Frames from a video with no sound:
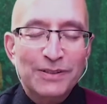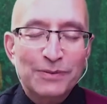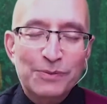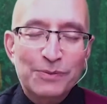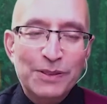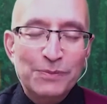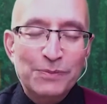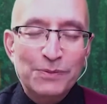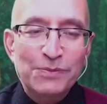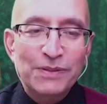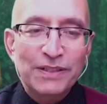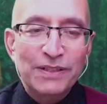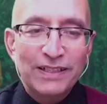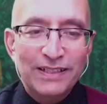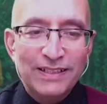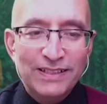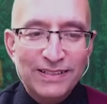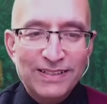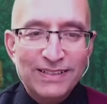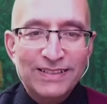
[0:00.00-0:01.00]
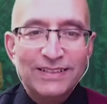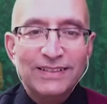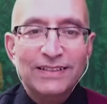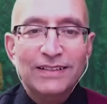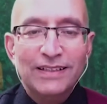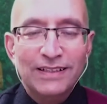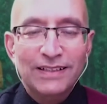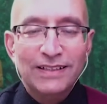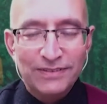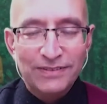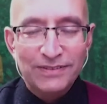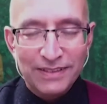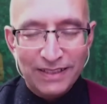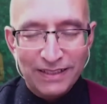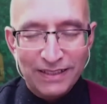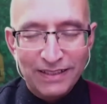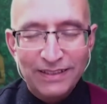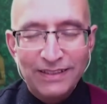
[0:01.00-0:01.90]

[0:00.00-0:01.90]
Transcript: the people behind it are clear in their